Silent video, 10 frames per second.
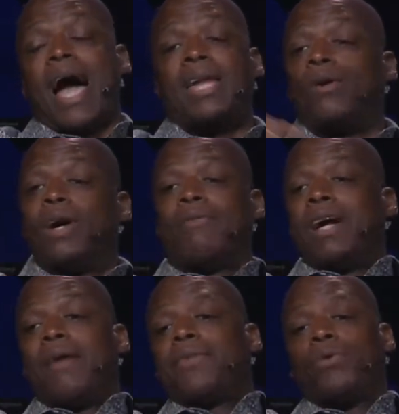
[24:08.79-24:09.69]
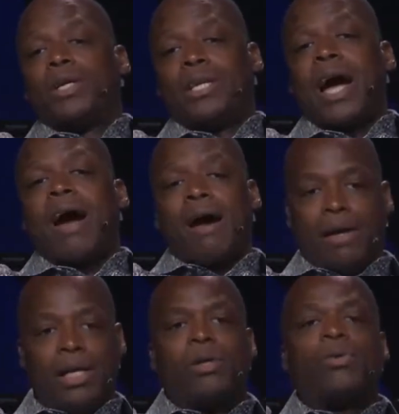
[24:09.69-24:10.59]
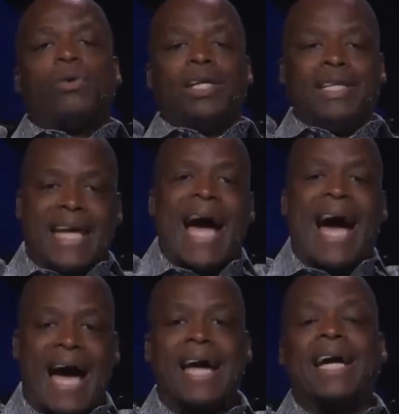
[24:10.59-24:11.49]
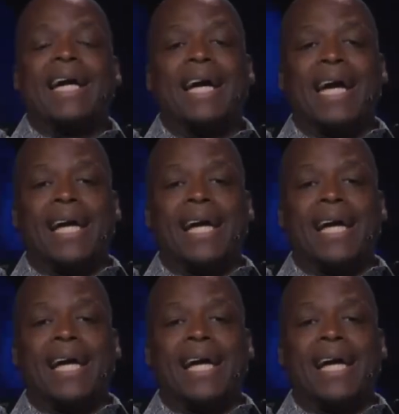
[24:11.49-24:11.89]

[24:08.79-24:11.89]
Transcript: I don't ever have to retire. I literally die